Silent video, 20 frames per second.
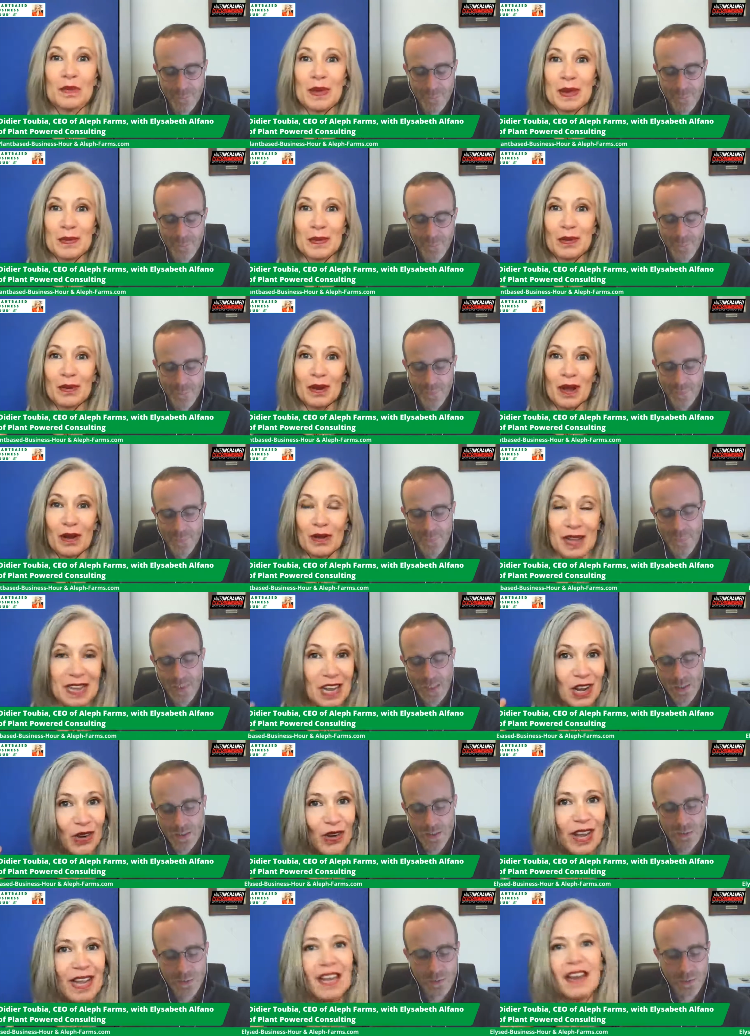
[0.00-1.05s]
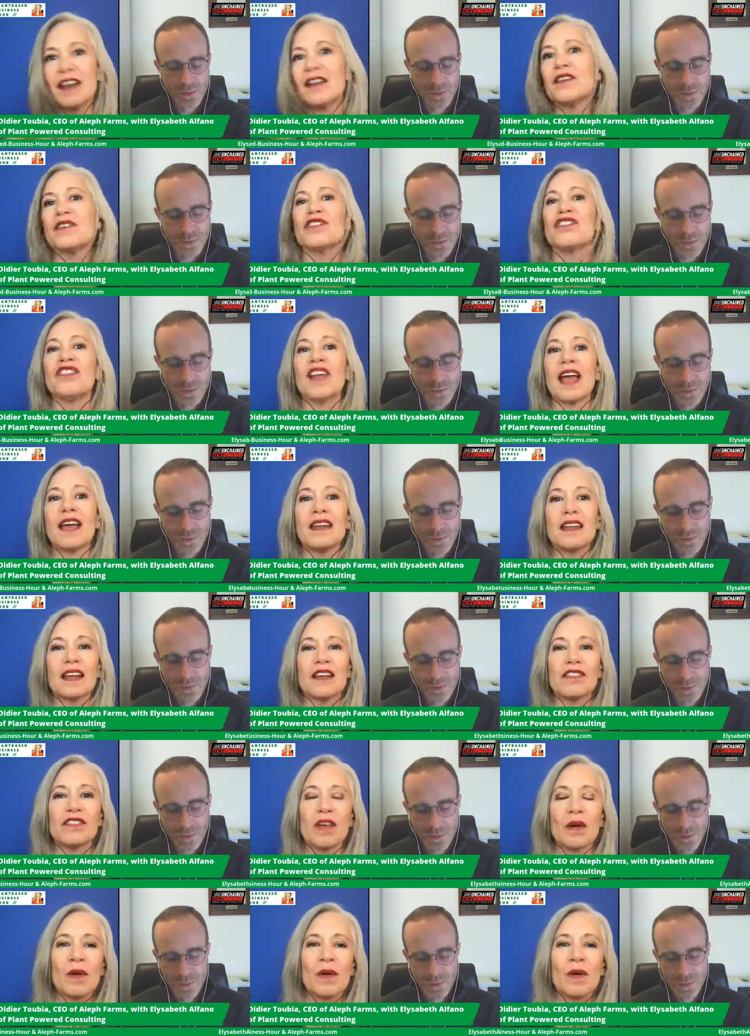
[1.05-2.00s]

Speaker 1: people are hearing and understanding.